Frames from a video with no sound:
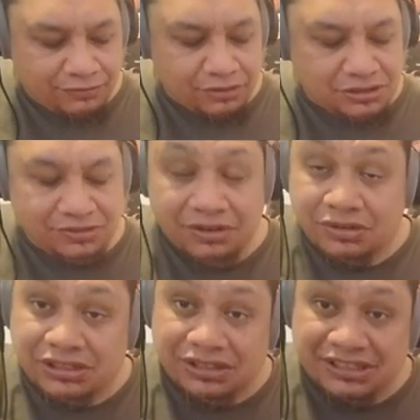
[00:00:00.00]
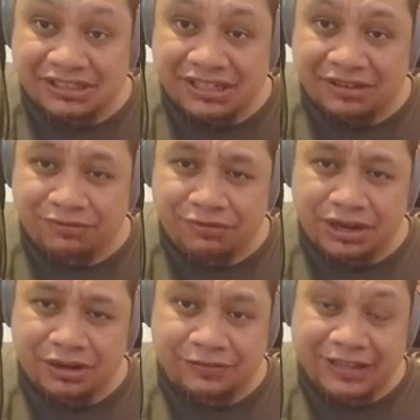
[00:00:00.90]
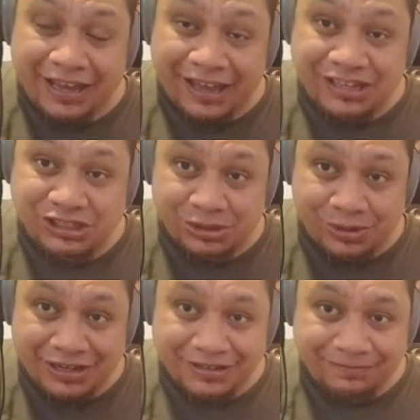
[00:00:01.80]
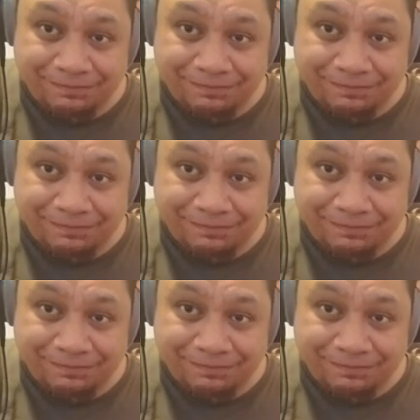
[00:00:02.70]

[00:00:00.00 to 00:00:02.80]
1st finger is on the 2nd fret of the A string.